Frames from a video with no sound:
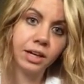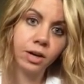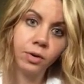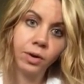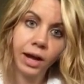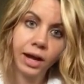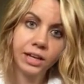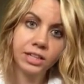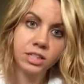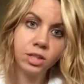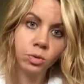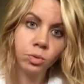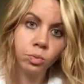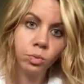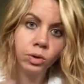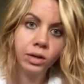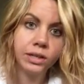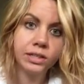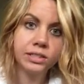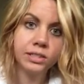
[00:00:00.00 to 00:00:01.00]
okay, so
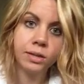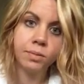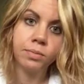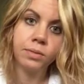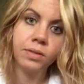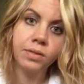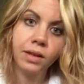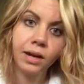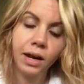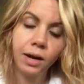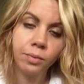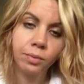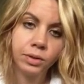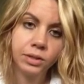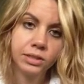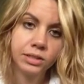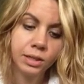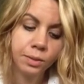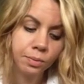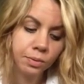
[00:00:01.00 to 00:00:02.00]
what is something that I
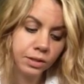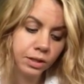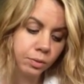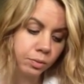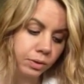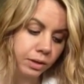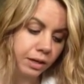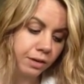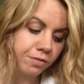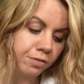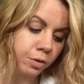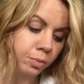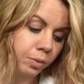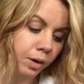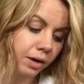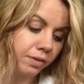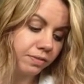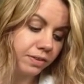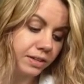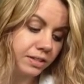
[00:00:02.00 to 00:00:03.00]
would typically want to eat for
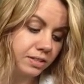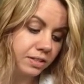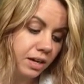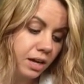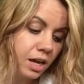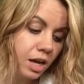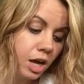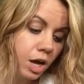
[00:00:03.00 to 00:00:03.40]
breakfast?